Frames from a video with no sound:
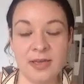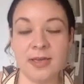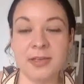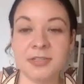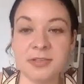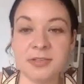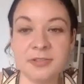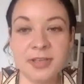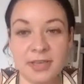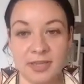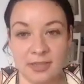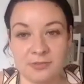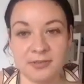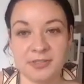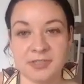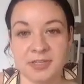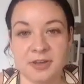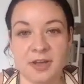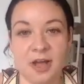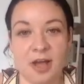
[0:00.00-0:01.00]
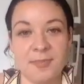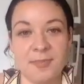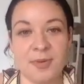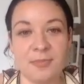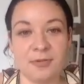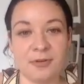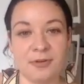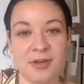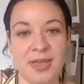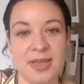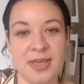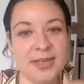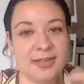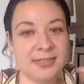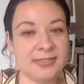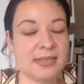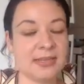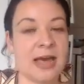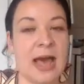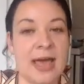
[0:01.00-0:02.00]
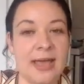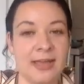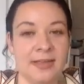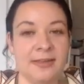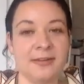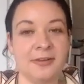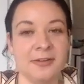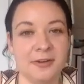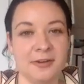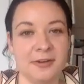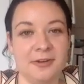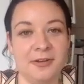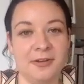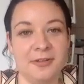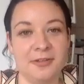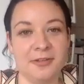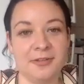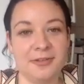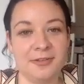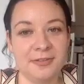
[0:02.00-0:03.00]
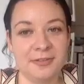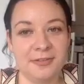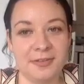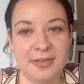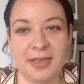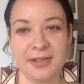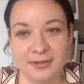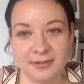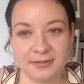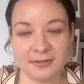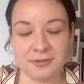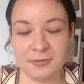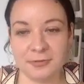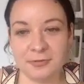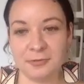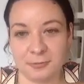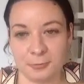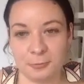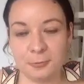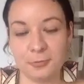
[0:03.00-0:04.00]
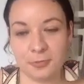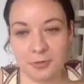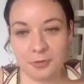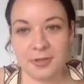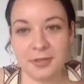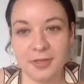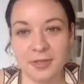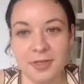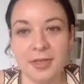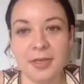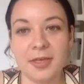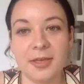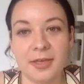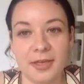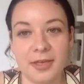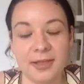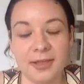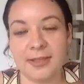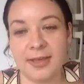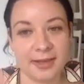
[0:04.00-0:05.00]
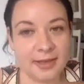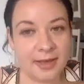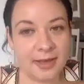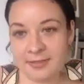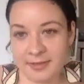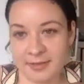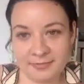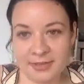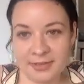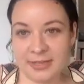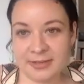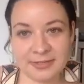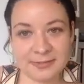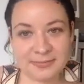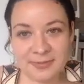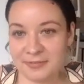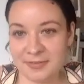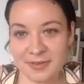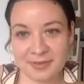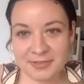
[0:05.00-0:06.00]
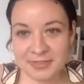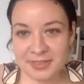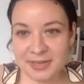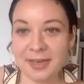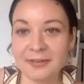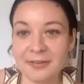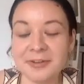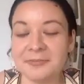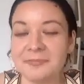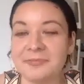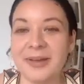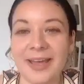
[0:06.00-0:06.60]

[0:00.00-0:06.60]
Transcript: So like Used to Call Me Marie is guy and girl and cool. And like, I love it. My favorite thing ever.